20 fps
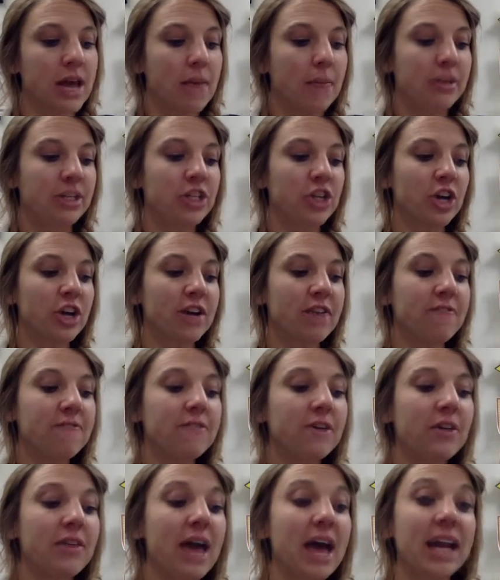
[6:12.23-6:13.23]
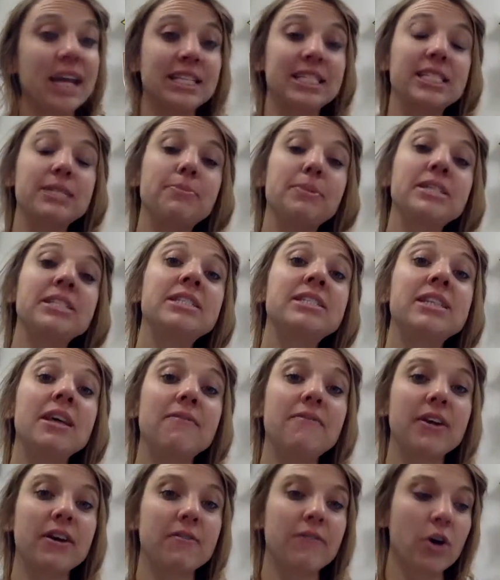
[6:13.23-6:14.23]
But you're going to fill that in
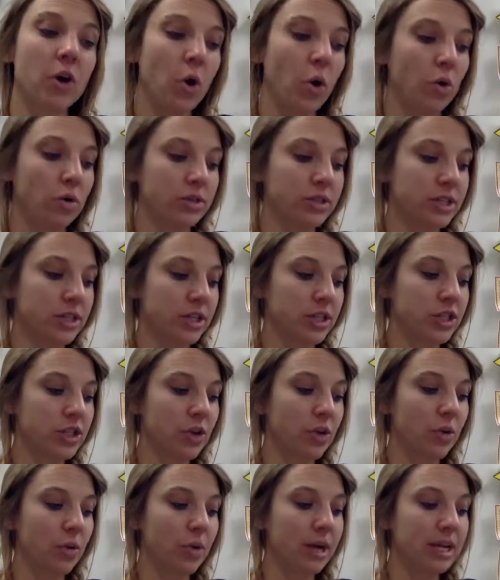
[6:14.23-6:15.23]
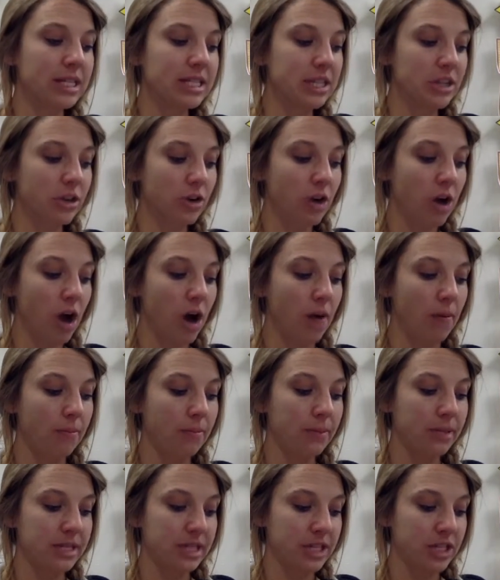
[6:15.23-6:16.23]
specific for Holes. So the ones in your
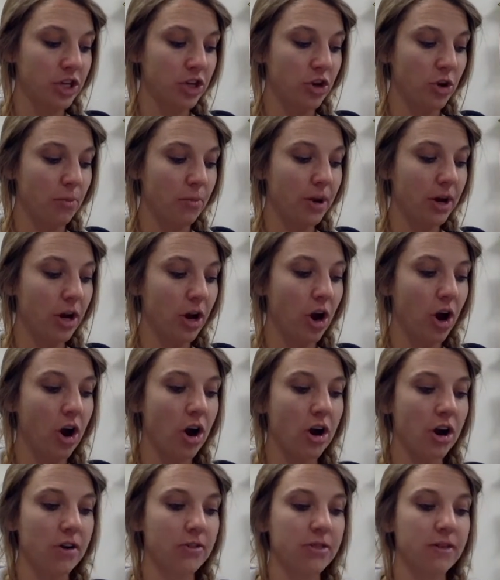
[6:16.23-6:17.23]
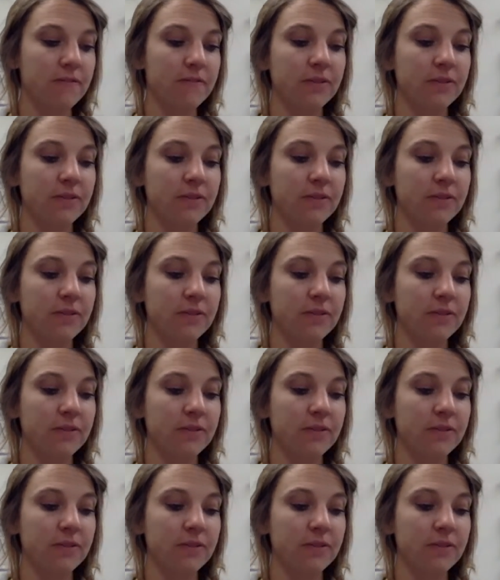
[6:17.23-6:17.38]
composition notebook are, the